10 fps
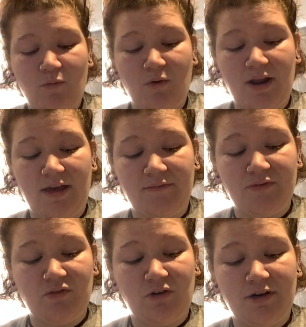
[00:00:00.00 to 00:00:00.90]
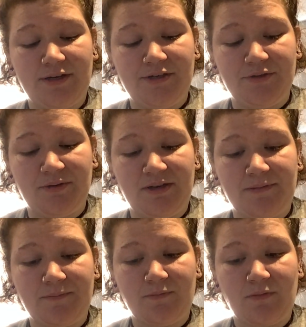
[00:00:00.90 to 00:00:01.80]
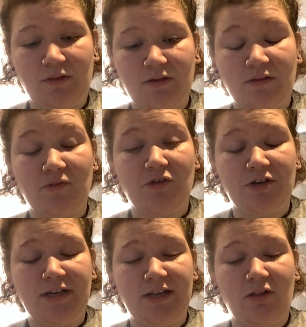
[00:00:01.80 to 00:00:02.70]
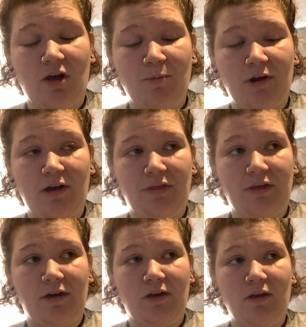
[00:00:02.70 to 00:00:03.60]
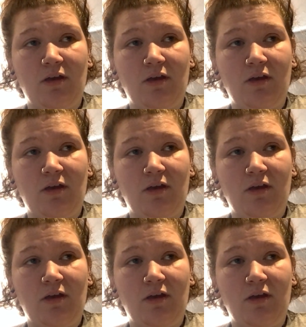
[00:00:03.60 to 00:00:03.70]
What I have started doing is I've started to eat a lot more healthy.